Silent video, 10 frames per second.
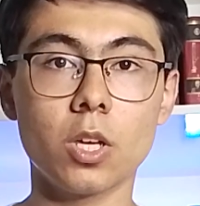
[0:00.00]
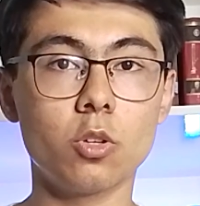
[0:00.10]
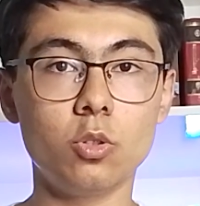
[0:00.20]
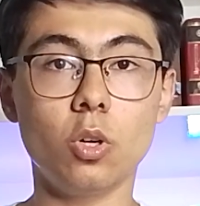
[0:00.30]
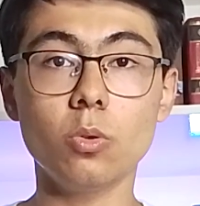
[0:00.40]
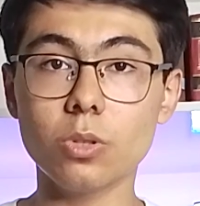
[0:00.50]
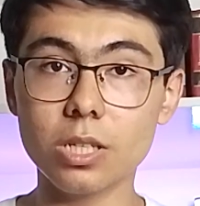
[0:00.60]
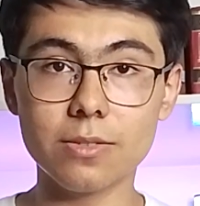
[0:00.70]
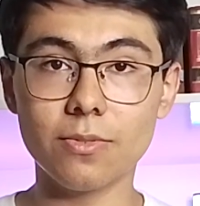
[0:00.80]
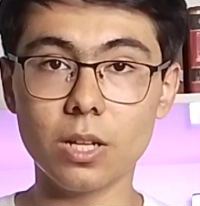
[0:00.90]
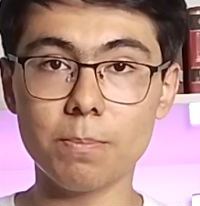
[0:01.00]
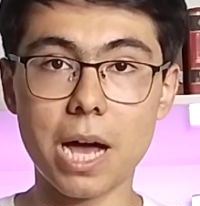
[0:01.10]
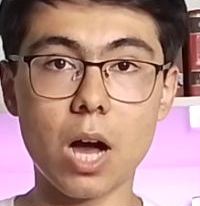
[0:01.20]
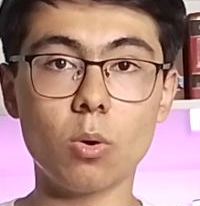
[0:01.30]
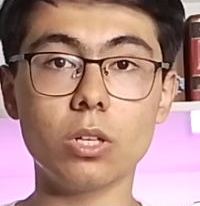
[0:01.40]
You don't need
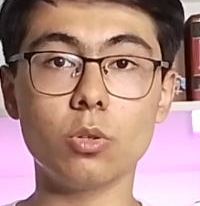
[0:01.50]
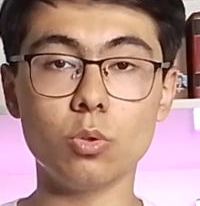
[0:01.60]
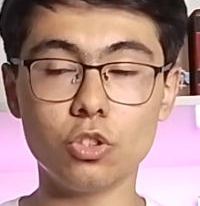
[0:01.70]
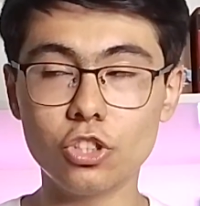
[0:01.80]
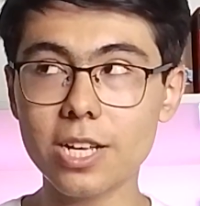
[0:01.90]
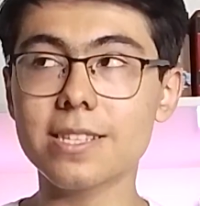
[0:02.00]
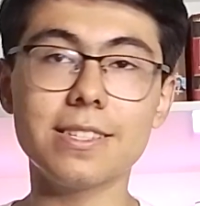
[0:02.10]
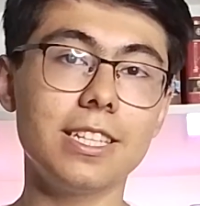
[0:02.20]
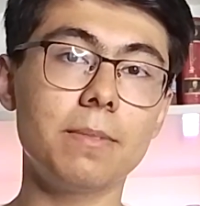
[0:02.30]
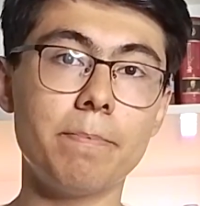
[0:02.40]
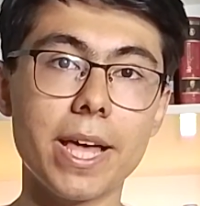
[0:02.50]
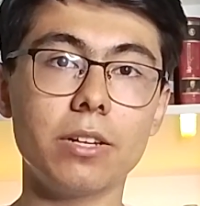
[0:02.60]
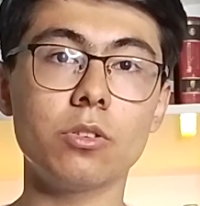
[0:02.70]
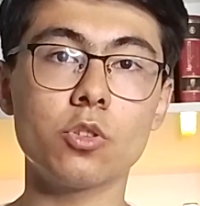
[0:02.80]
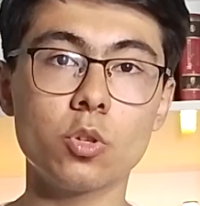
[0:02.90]
willpower, you just need
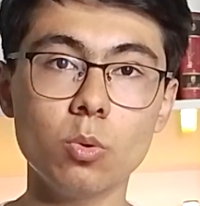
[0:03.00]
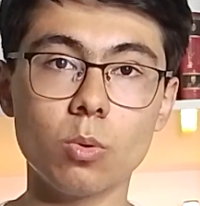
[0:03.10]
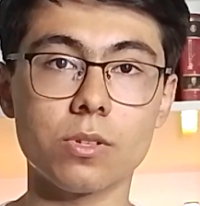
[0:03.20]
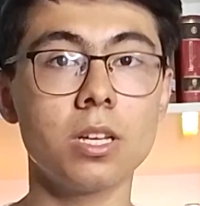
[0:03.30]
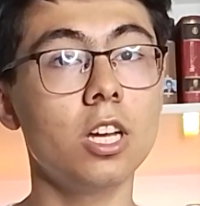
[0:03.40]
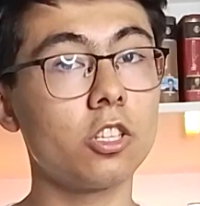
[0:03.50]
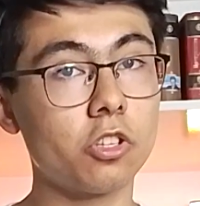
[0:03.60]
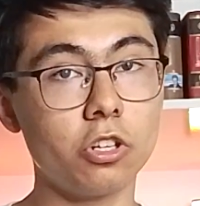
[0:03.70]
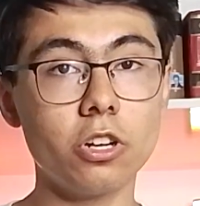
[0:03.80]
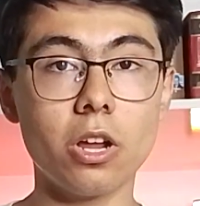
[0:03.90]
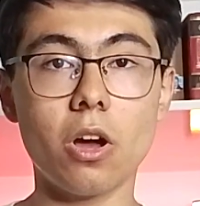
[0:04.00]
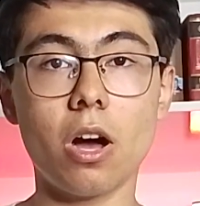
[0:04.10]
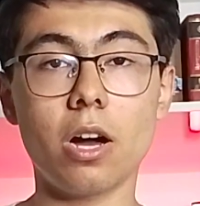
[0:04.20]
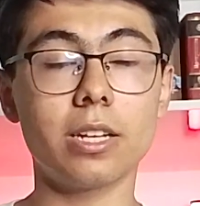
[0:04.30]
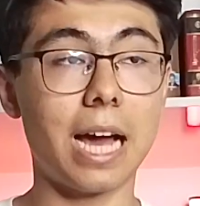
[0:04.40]
better tools. Turn
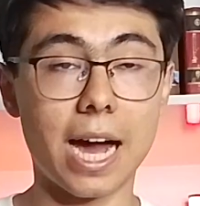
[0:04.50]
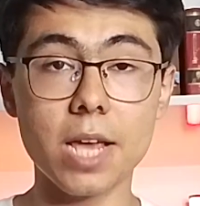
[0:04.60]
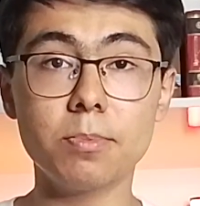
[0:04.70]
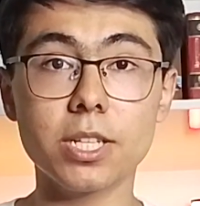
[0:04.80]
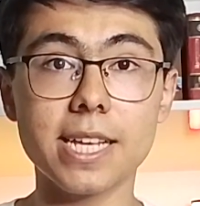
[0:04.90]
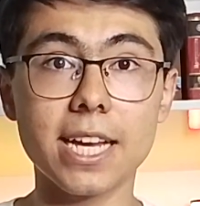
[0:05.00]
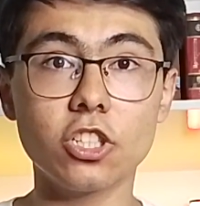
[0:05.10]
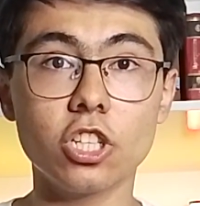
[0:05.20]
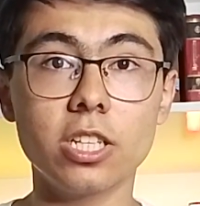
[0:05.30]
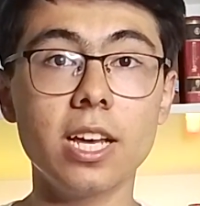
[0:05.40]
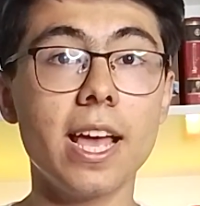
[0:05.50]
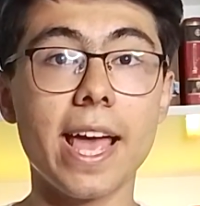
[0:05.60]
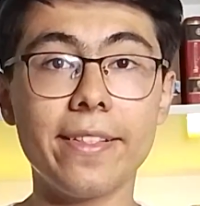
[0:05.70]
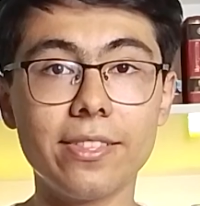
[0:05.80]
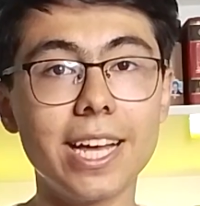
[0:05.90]
on eye protection
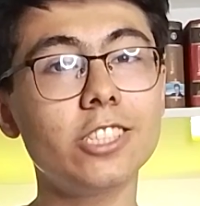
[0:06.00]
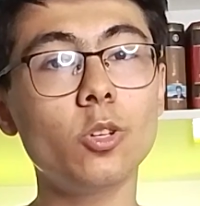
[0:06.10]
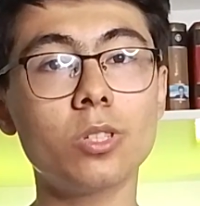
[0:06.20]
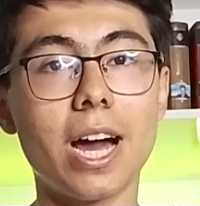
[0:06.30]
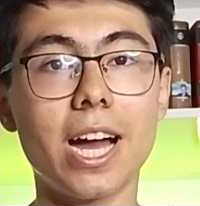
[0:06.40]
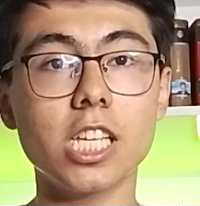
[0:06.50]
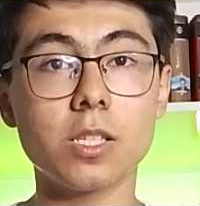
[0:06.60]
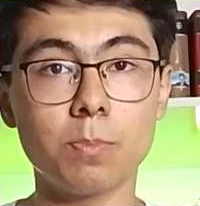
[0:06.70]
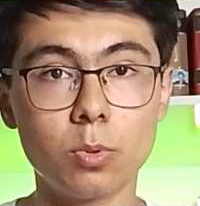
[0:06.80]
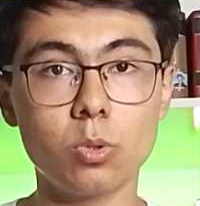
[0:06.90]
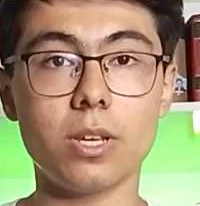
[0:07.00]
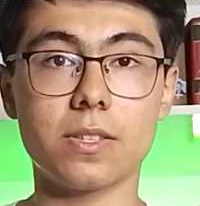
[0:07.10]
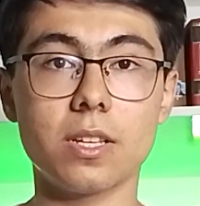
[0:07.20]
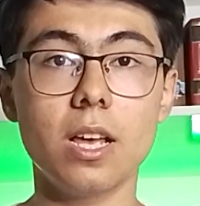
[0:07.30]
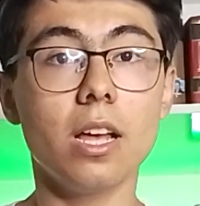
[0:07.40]
and let your eyes breathe.